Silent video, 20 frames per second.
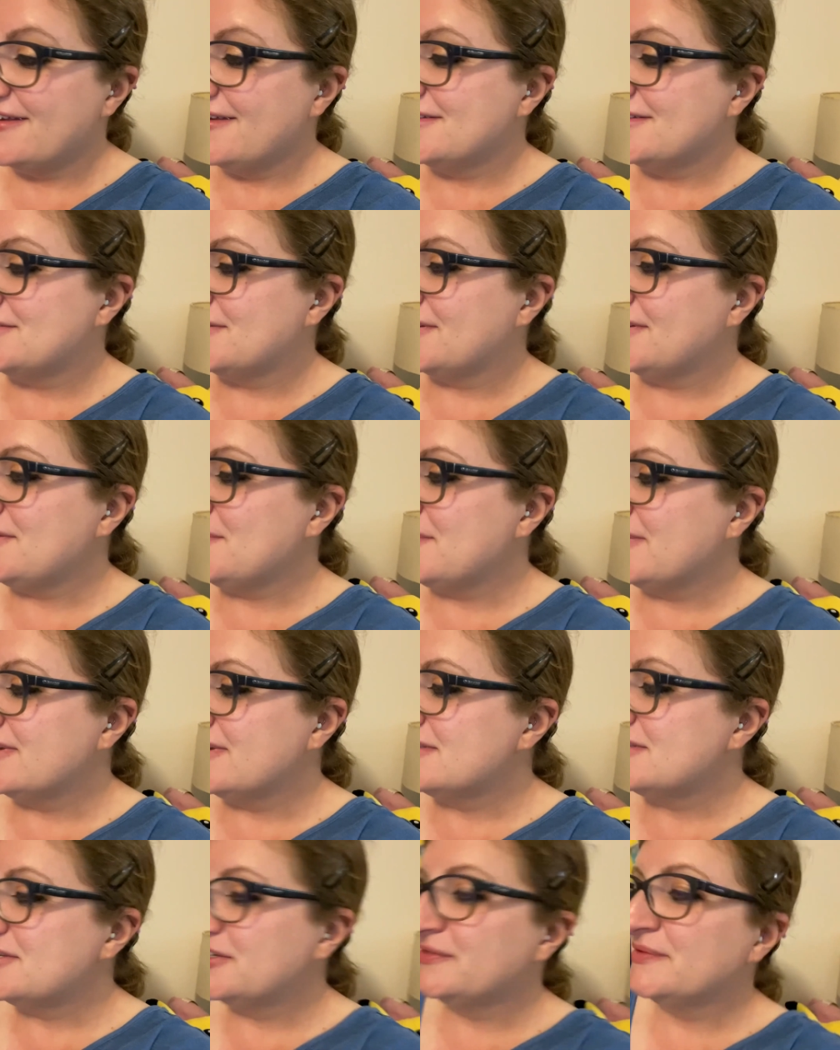So
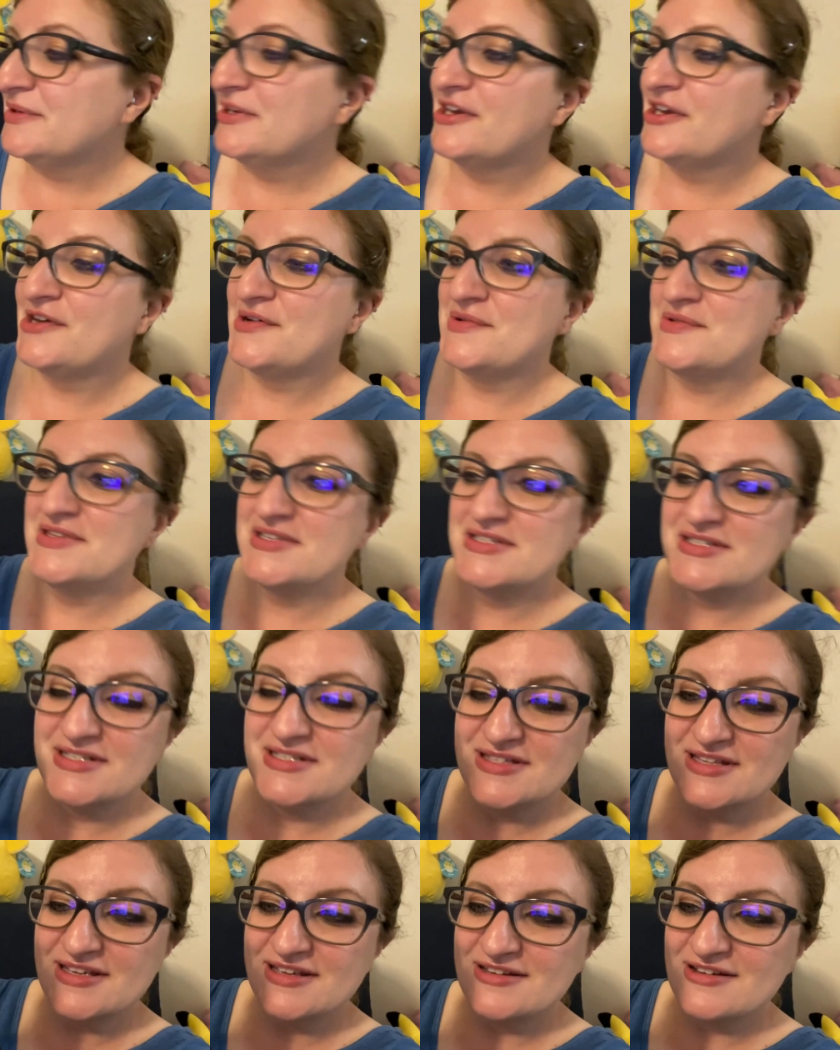anyways, here we go. This
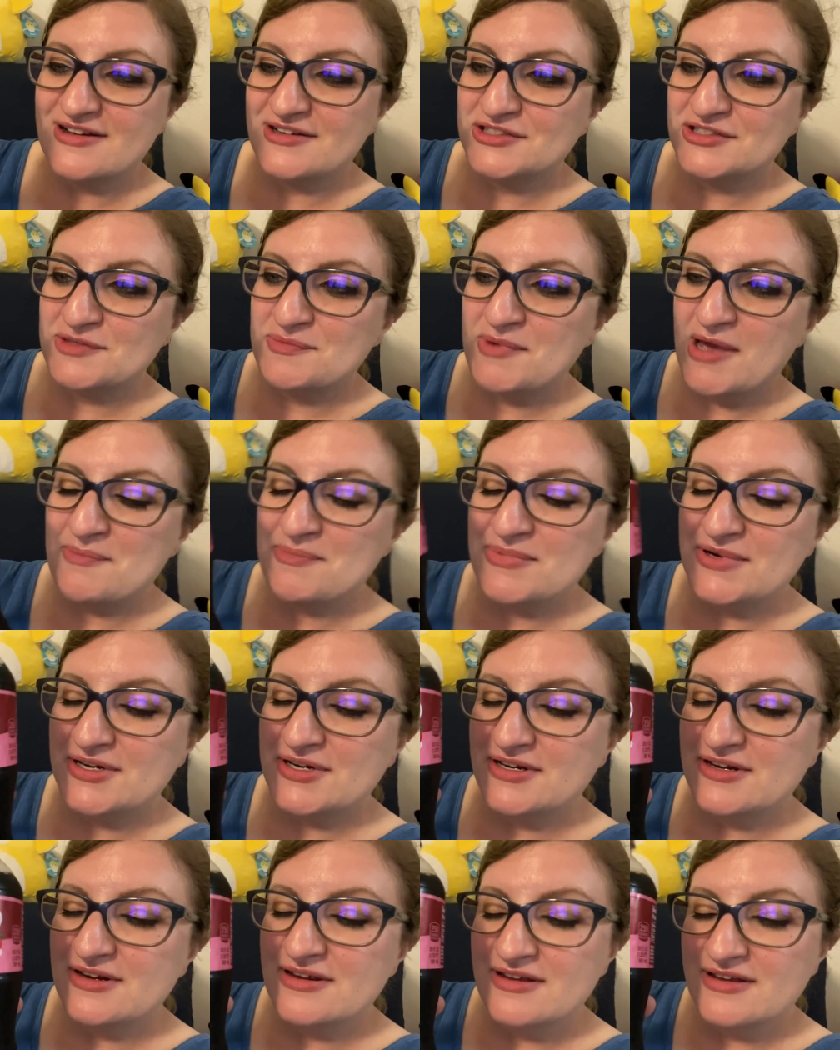is the Dr.
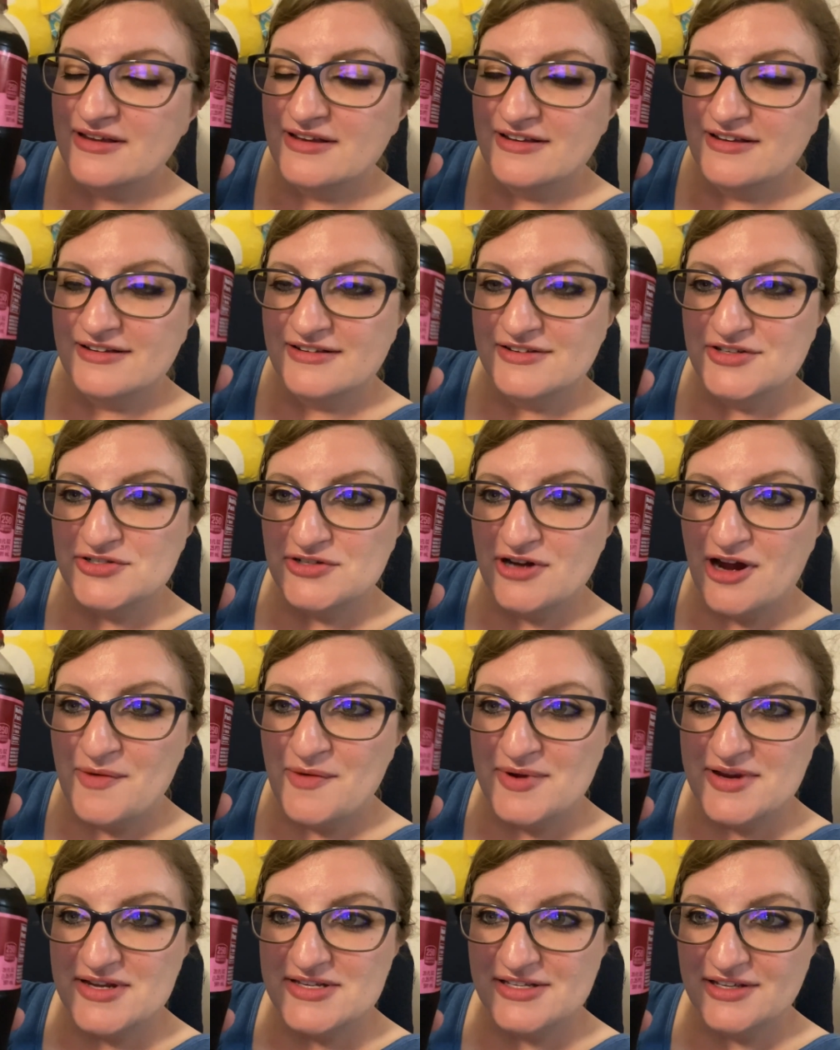Pepper
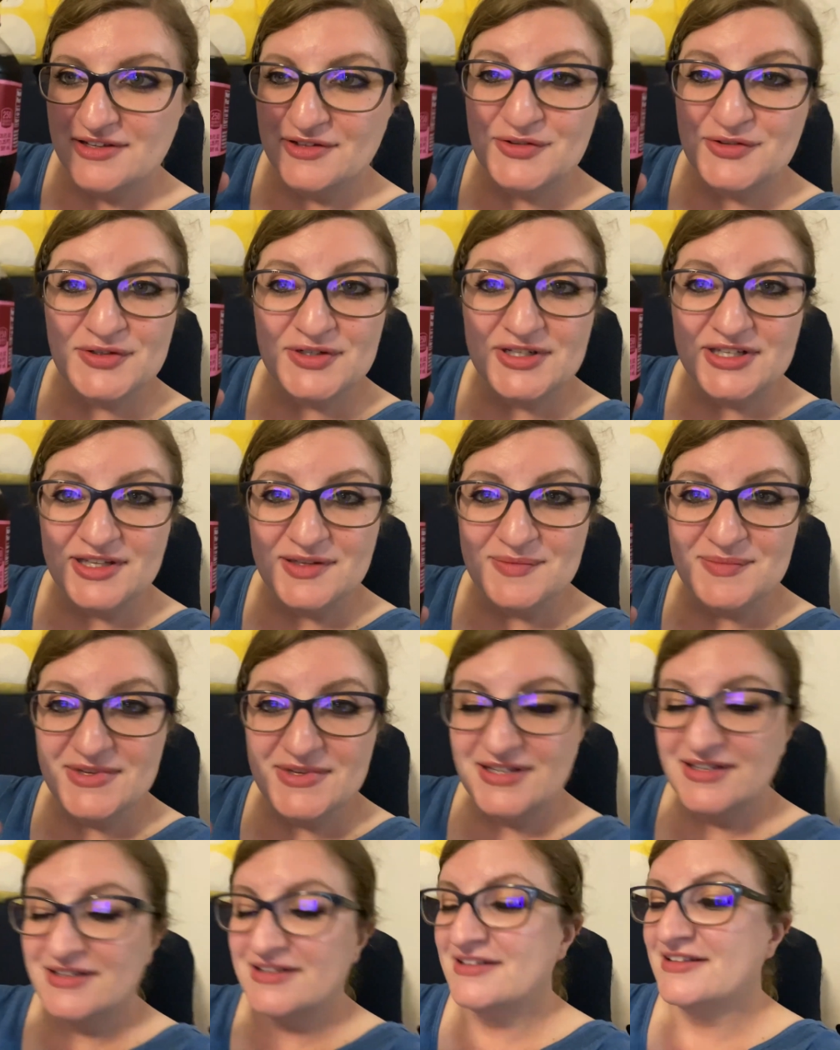strawberries and cream.
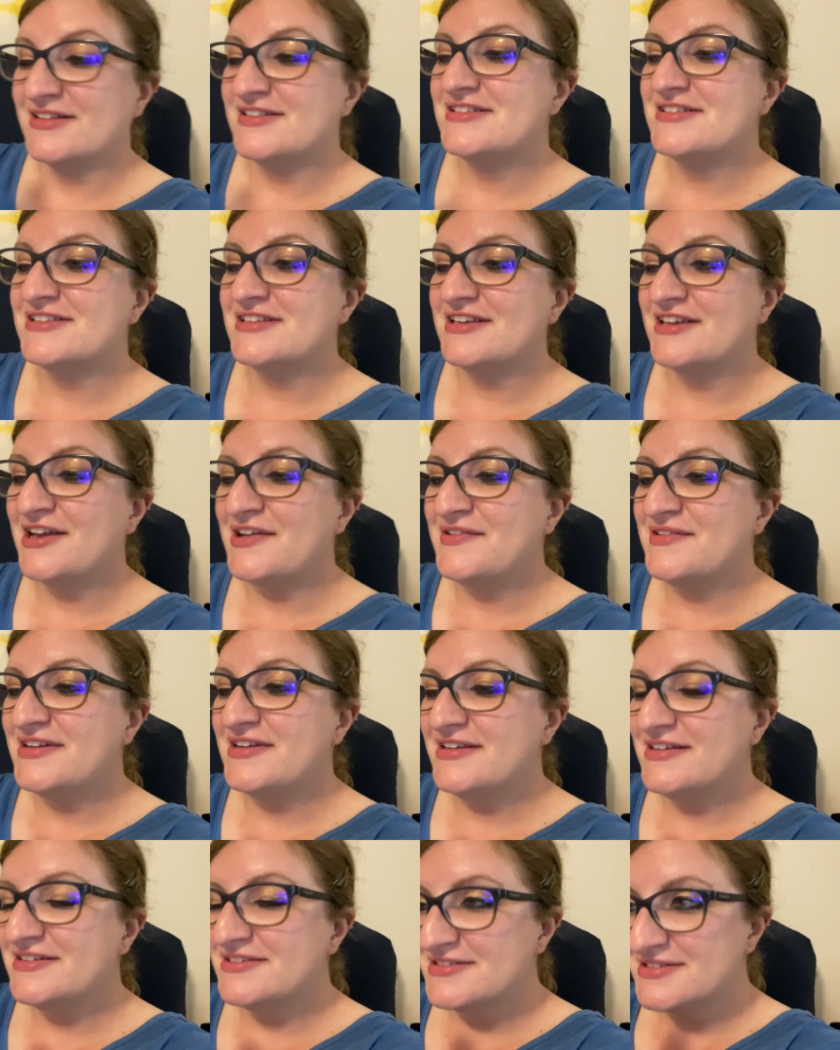Let's see how it
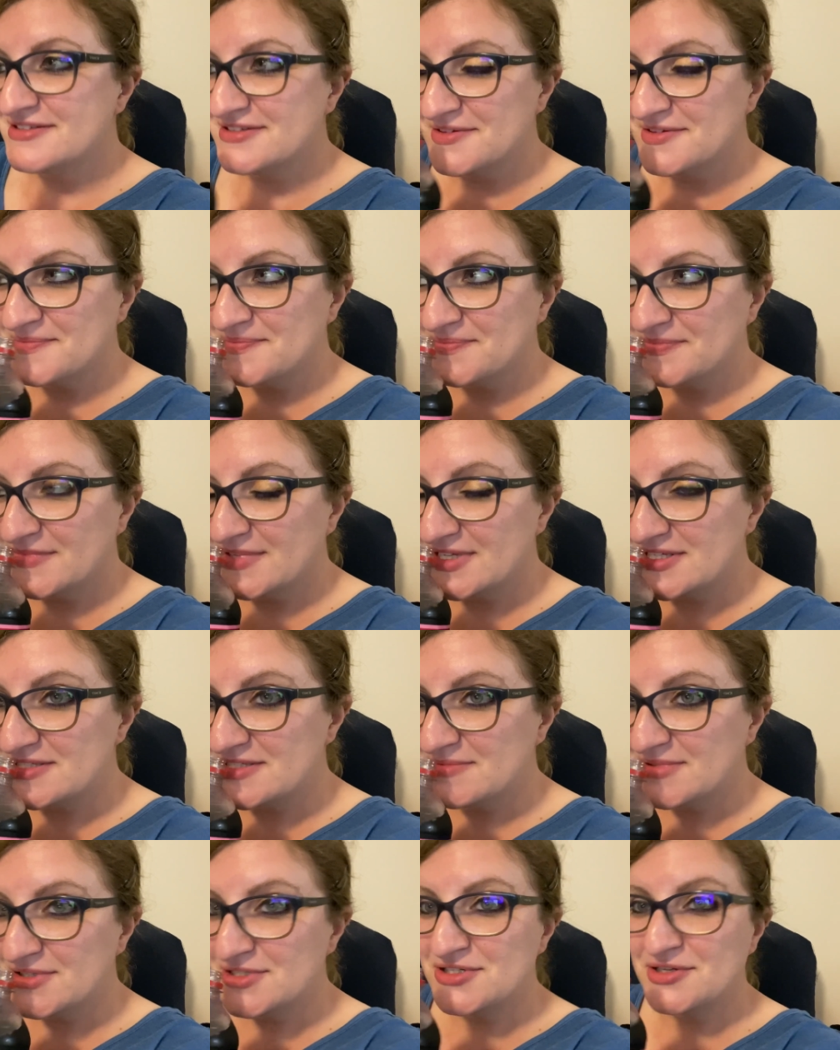is
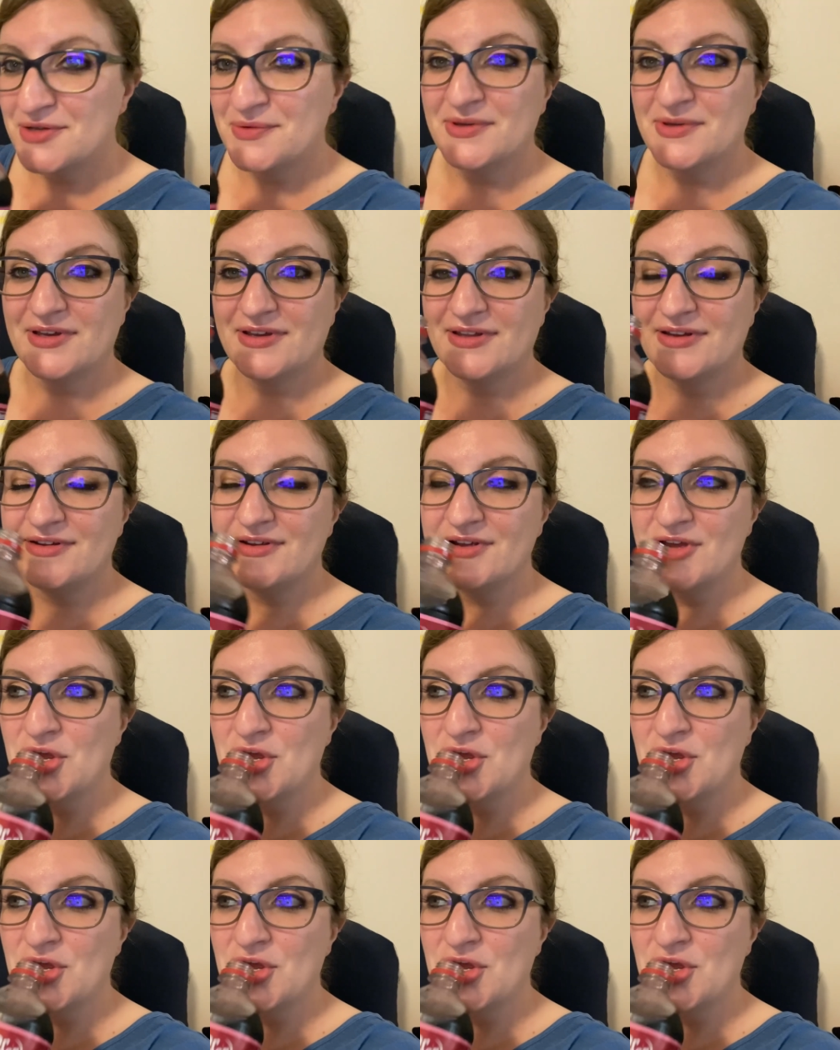smells so good.